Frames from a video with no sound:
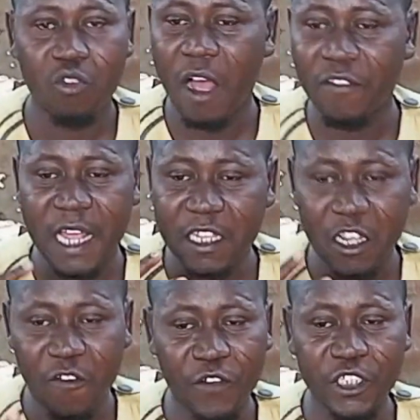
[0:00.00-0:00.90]
you have
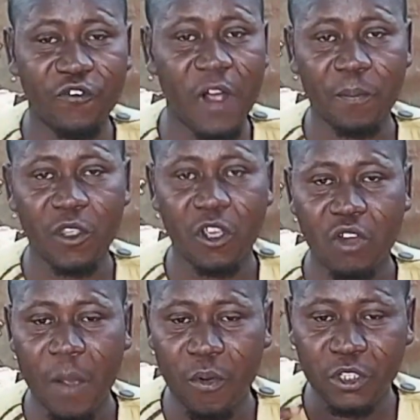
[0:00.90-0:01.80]
started your fish farm,
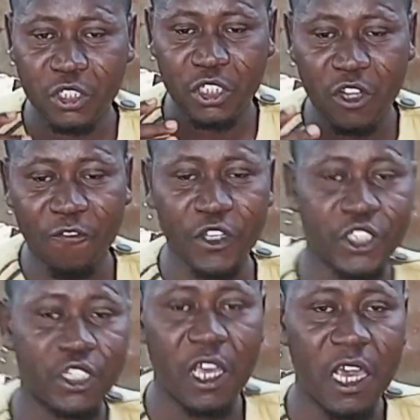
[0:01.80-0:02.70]
you are producing your
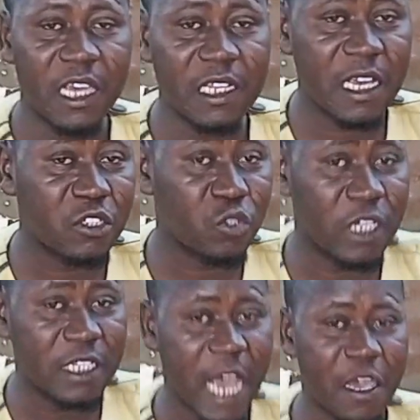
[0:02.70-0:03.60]
fish, it gets to
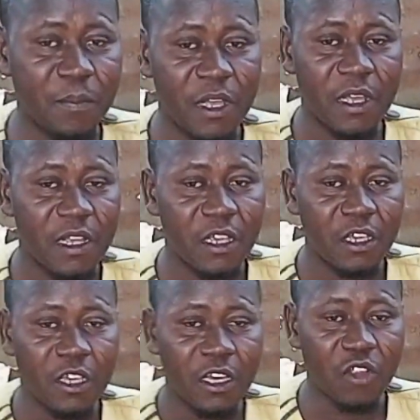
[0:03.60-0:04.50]
a time
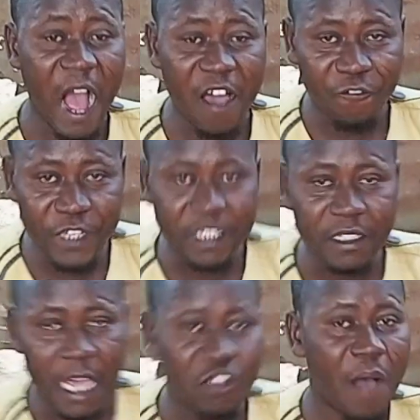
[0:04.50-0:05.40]
you don't have feed,
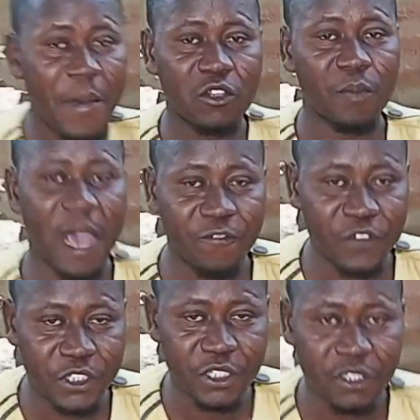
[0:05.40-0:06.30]
you don't have money to buy
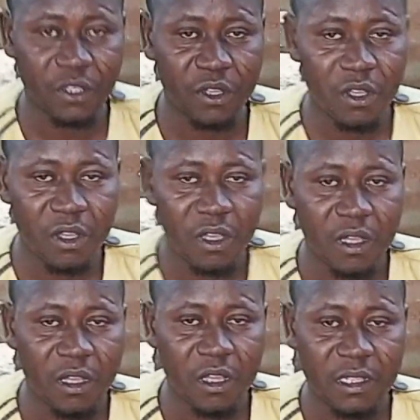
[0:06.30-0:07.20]
feed.
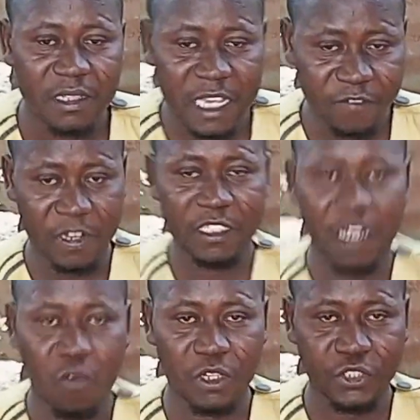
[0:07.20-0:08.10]
That's
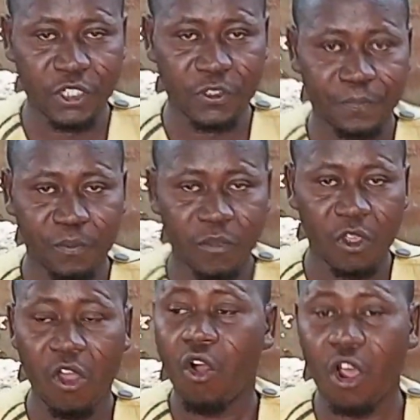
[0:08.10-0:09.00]
financial constraint.
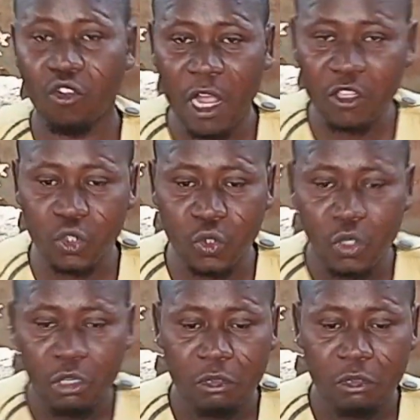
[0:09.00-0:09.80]
Or you want to